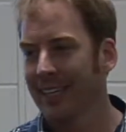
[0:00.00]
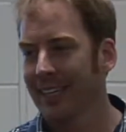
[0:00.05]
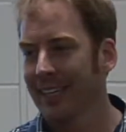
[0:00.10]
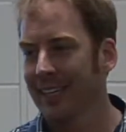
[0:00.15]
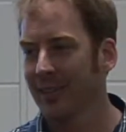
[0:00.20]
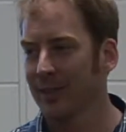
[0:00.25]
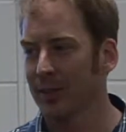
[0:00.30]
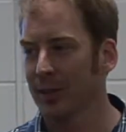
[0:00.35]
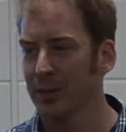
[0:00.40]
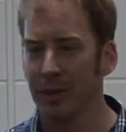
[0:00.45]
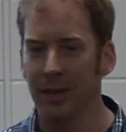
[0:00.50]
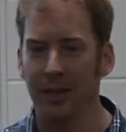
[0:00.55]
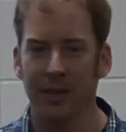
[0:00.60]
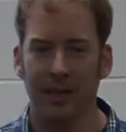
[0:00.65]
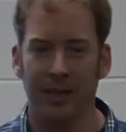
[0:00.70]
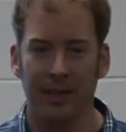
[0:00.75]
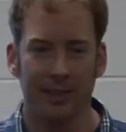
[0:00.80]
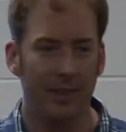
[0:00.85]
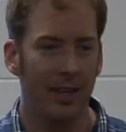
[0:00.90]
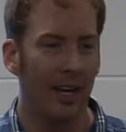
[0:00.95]
And so
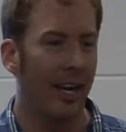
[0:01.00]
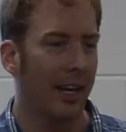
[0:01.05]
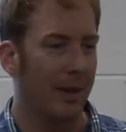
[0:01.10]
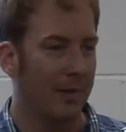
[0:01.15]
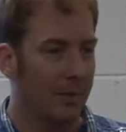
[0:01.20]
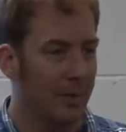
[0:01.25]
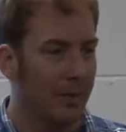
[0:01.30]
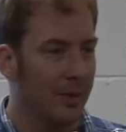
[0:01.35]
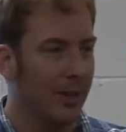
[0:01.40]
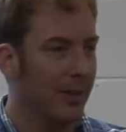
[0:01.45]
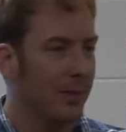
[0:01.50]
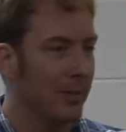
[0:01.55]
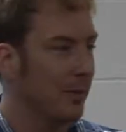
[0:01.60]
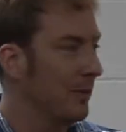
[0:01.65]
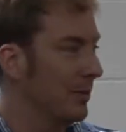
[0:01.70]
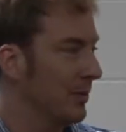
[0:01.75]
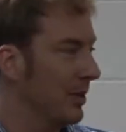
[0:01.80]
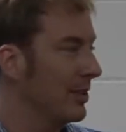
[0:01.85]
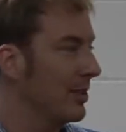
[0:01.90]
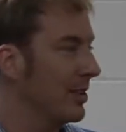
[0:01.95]

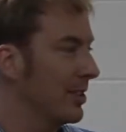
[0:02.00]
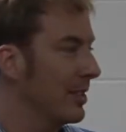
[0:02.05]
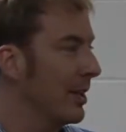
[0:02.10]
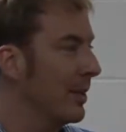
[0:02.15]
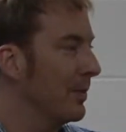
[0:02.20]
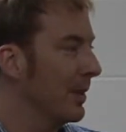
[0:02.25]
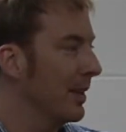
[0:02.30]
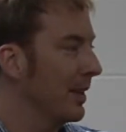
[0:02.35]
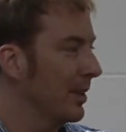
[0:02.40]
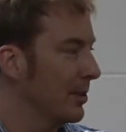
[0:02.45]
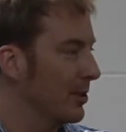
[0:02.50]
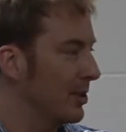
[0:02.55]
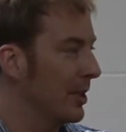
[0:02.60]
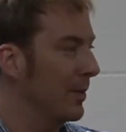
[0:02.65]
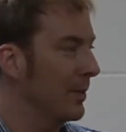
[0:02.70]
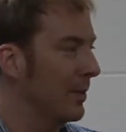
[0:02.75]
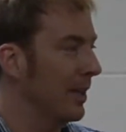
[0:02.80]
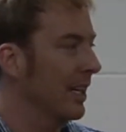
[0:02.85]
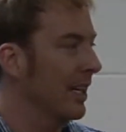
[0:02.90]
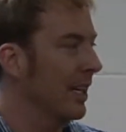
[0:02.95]
this is something, there's
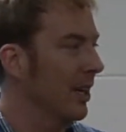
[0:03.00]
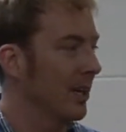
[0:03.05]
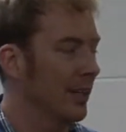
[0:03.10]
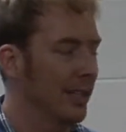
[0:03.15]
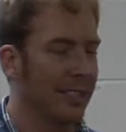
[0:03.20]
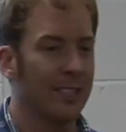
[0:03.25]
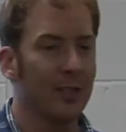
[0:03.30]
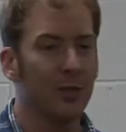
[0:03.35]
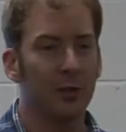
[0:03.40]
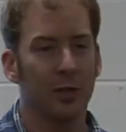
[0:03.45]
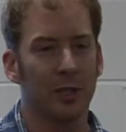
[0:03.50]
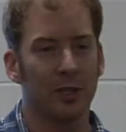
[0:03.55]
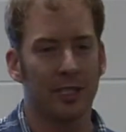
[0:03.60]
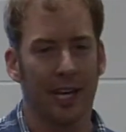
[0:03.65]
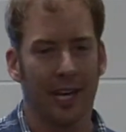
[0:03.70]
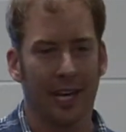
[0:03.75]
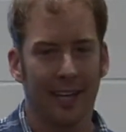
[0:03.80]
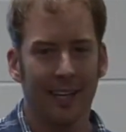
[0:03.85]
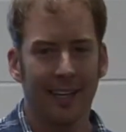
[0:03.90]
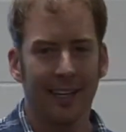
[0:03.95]
something here, it's
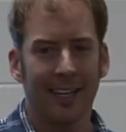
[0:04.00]
interesting.